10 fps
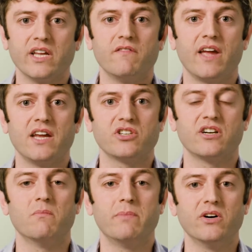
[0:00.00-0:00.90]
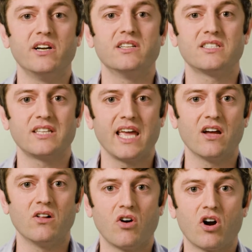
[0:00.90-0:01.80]
innovation and ability to
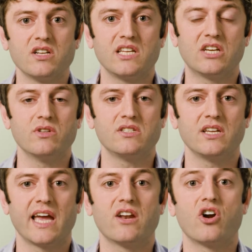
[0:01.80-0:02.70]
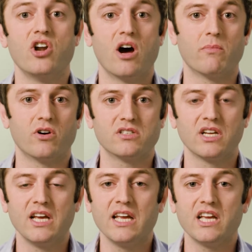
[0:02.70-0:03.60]
scale our sequencing and our numbers
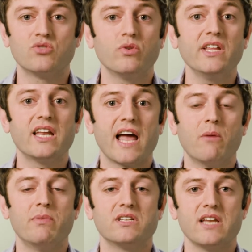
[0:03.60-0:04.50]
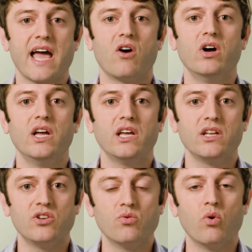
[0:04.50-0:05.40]
is really going to help us now
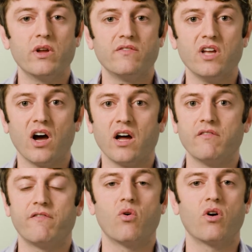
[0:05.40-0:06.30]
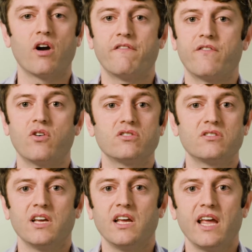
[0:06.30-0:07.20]
do what we've done for our
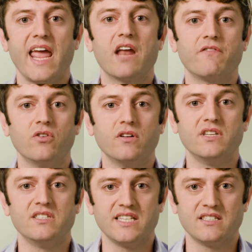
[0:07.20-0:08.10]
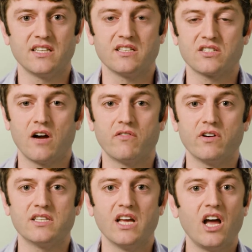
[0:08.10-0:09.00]
first handful of diseases and
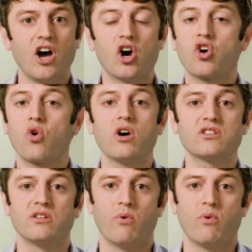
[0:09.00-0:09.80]
discoveries across the